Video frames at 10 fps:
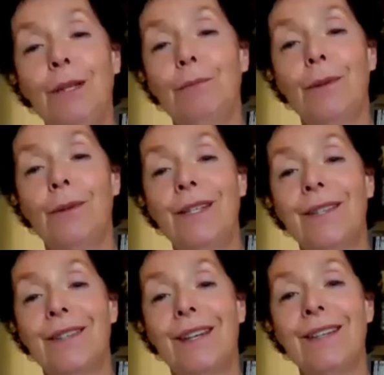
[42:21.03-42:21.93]
people
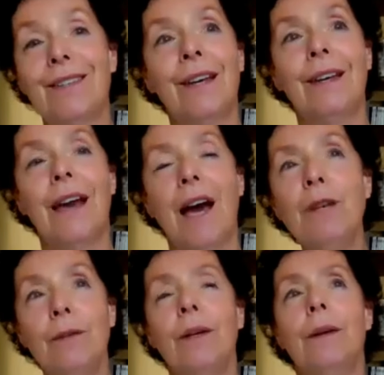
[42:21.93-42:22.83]
these days i
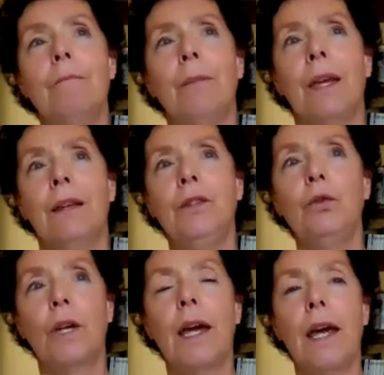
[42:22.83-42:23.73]
mean
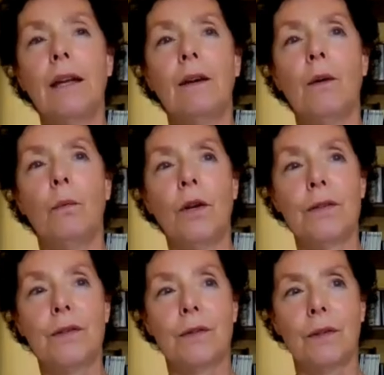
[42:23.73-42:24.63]
you can what
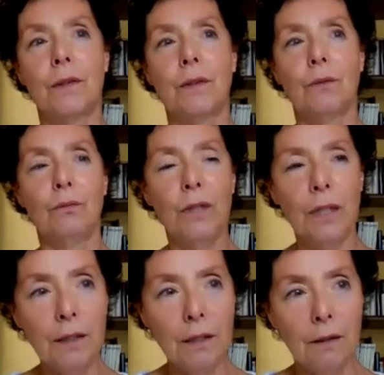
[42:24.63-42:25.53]
is
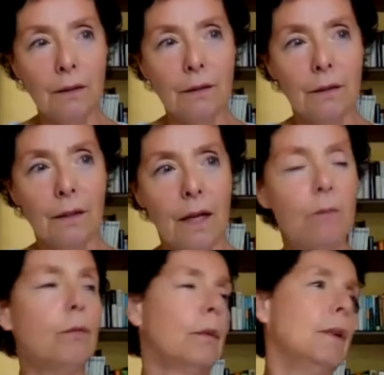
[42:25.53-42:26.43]
really i,